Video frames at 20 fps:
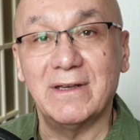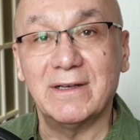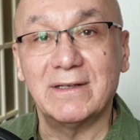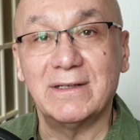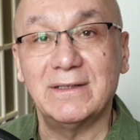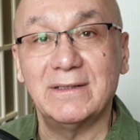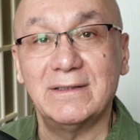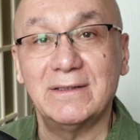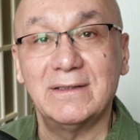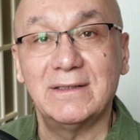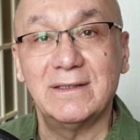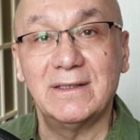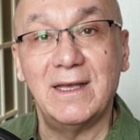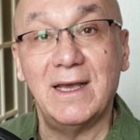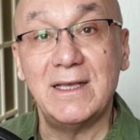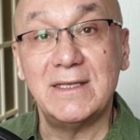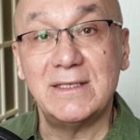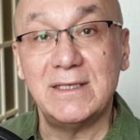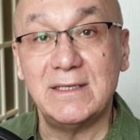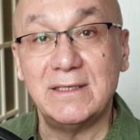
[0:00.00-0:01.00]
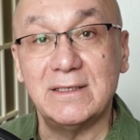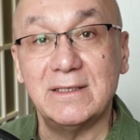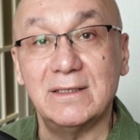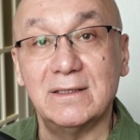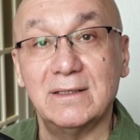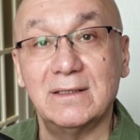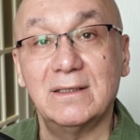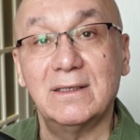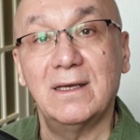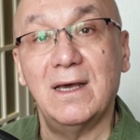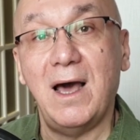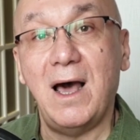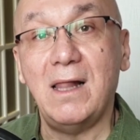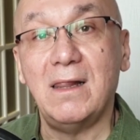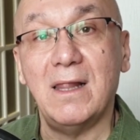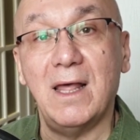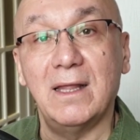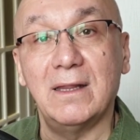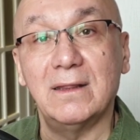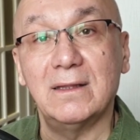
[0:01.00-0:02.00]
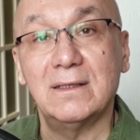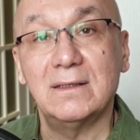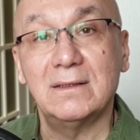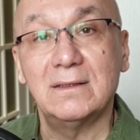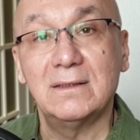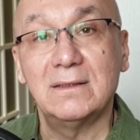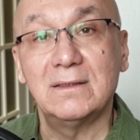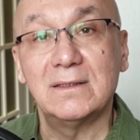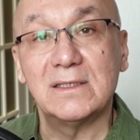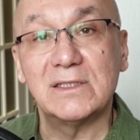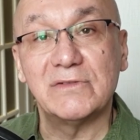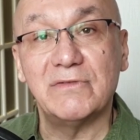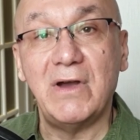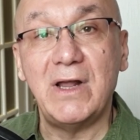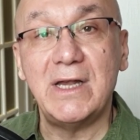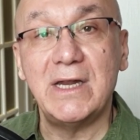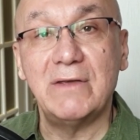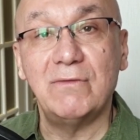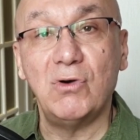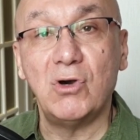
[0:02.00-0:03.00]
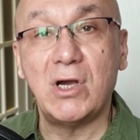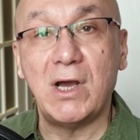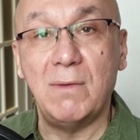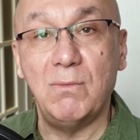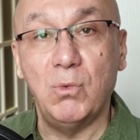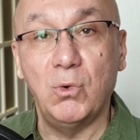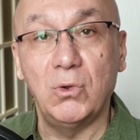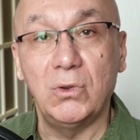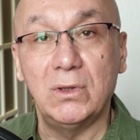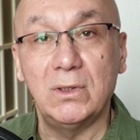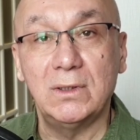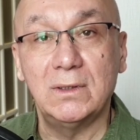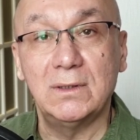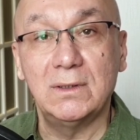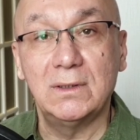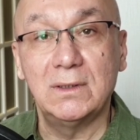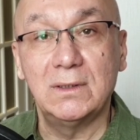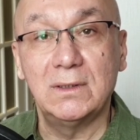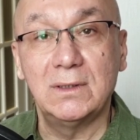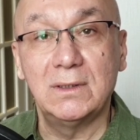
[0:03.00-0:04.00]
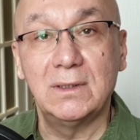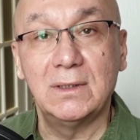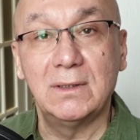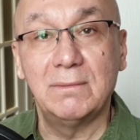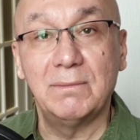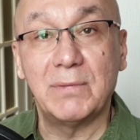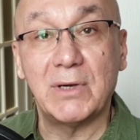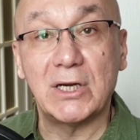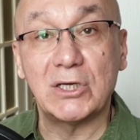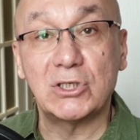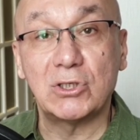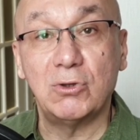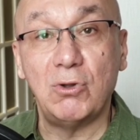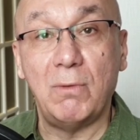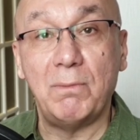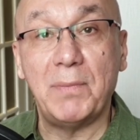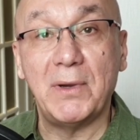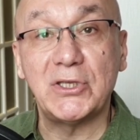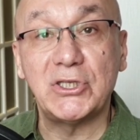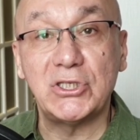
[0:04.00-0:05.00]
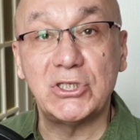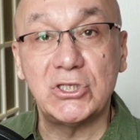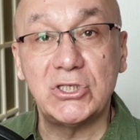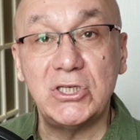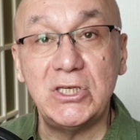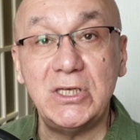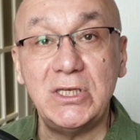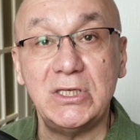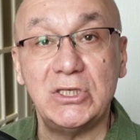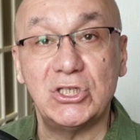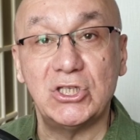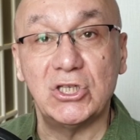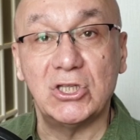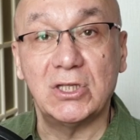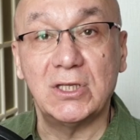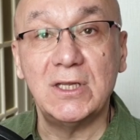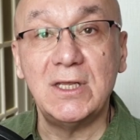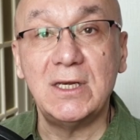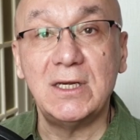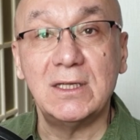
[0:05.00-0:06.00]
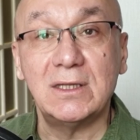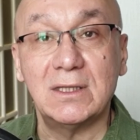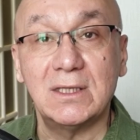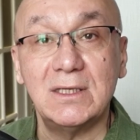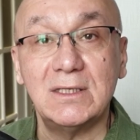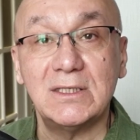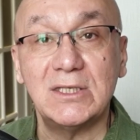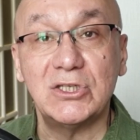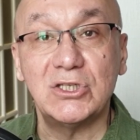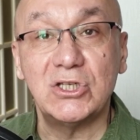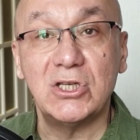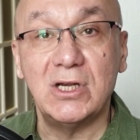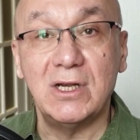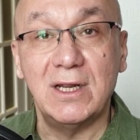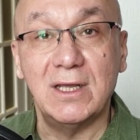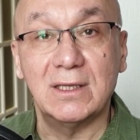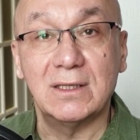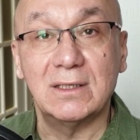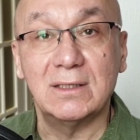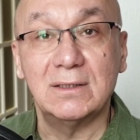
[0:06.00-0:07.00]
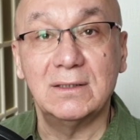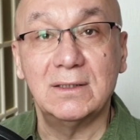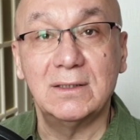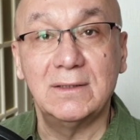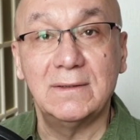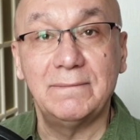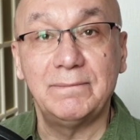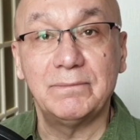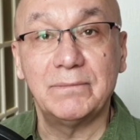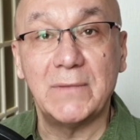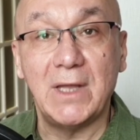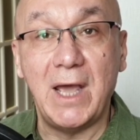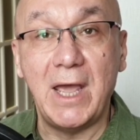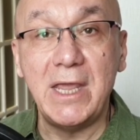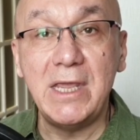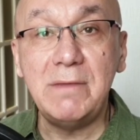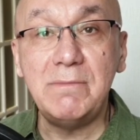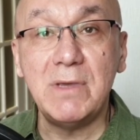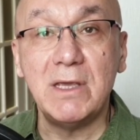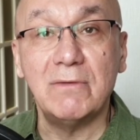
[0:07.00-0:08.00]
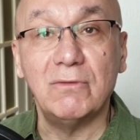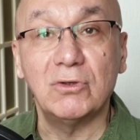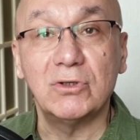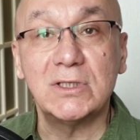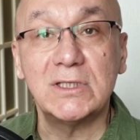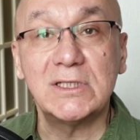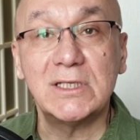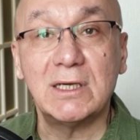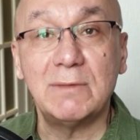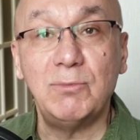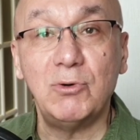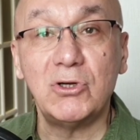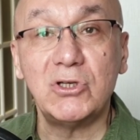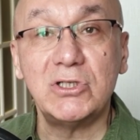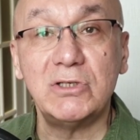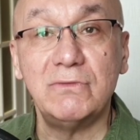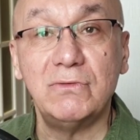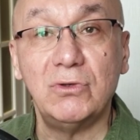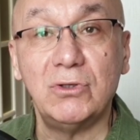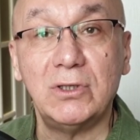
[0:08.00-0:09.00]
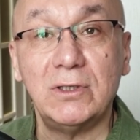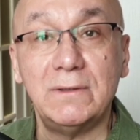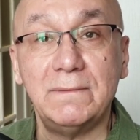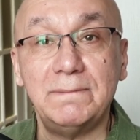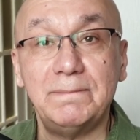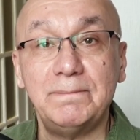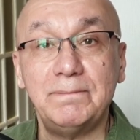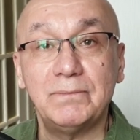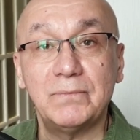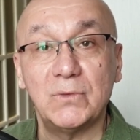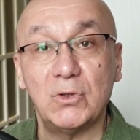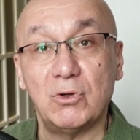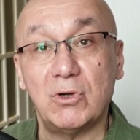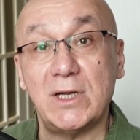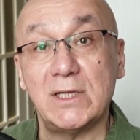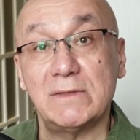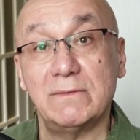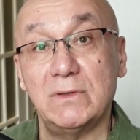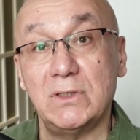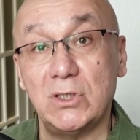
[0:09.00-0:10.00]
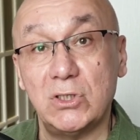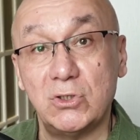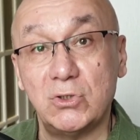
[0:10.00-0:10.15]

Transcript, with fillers: a simple man, a Session, Alan. His name was Kamun almost 4000 years have passed, and his name still